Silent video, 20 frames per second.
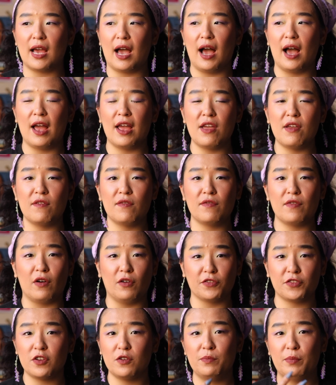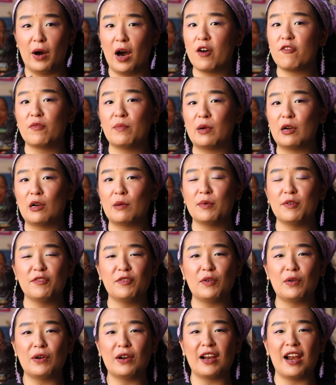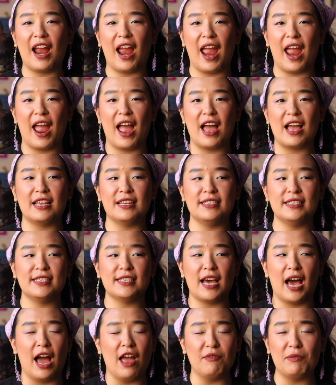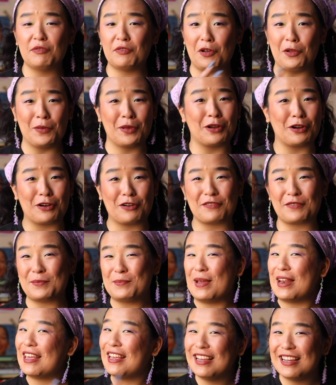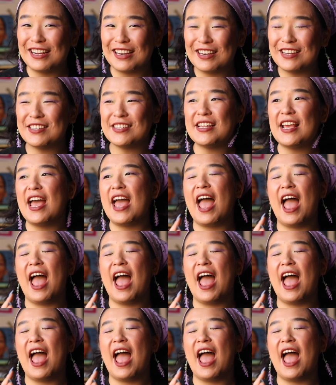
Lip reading: I've also bought from her before, and I've been following her for many years,